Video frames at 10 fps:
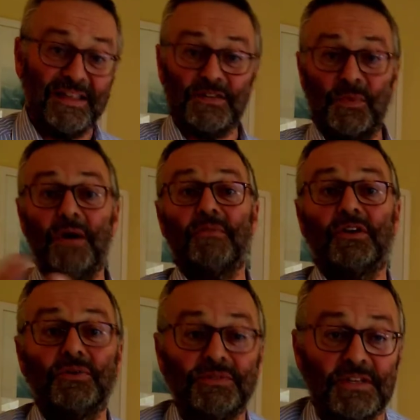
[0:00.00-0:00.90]
That's why I'm
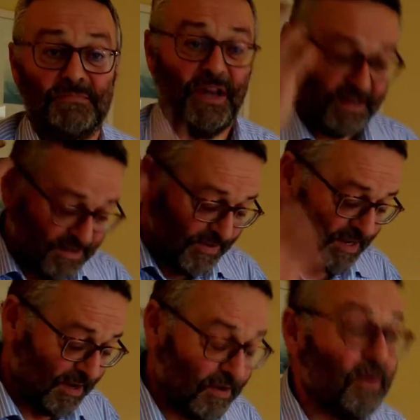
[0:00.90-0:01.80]
recording this bloody
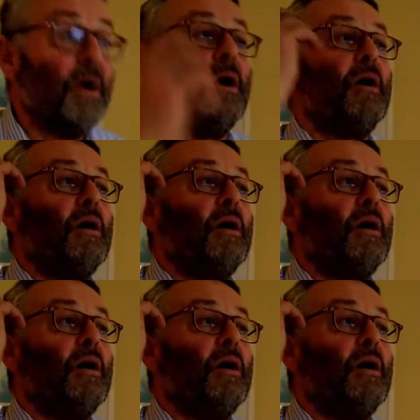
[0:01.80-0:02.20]
video,